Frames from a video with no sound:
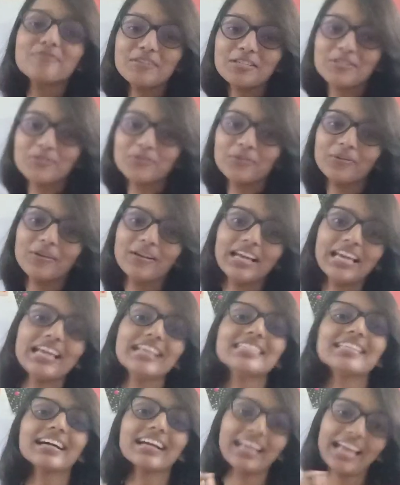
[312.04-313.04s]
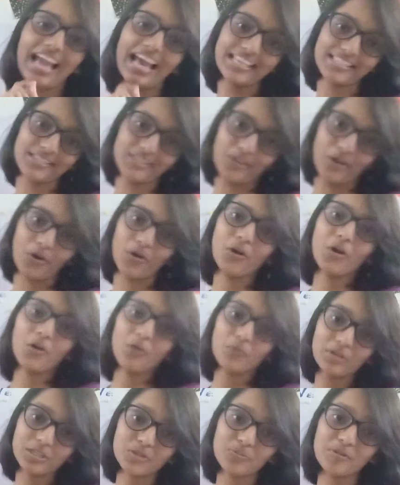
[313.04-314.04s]
V2 is a gas law,
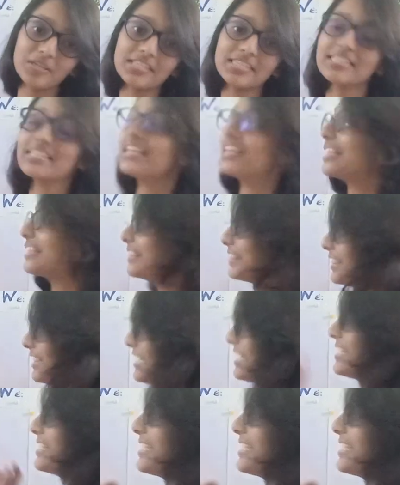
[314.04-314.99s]
which means this